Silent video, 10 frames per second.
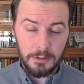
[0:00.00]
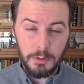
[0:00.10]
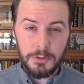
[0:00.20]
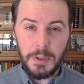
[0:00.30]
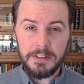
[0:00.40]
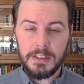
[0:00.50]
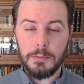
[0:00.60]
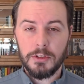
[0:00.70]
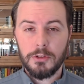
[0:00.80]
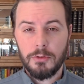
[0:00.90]
which might seem
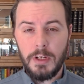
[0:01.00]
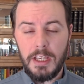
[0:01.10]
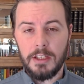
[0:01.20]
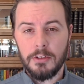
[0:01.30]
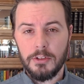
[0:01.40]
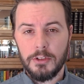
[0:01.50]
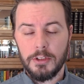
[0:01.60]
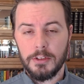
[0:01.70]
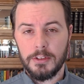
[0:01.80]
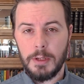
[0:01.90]
strange
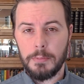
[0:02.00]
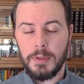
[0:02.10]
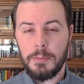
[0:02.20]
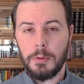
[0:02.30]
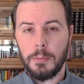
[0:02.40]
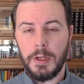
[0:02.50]
to some people,